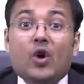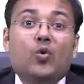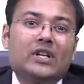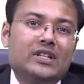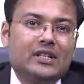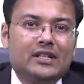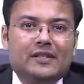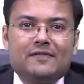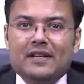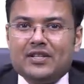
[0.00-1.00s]
What are the
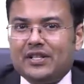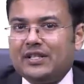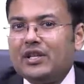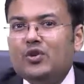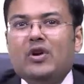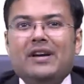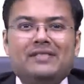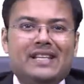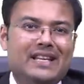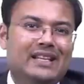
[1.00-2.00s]
other functions? You have
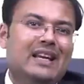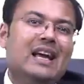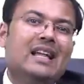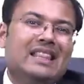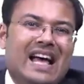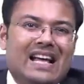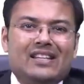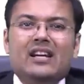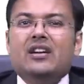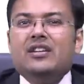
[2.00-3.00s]
seen that
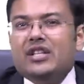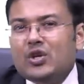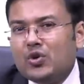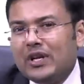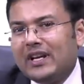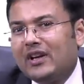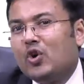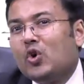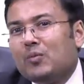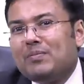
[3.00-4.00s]
during
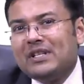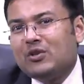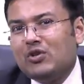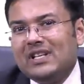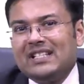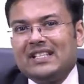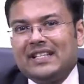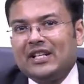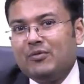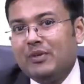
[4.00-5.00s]
open
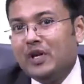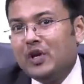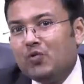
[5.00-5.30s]
cholecystectomy,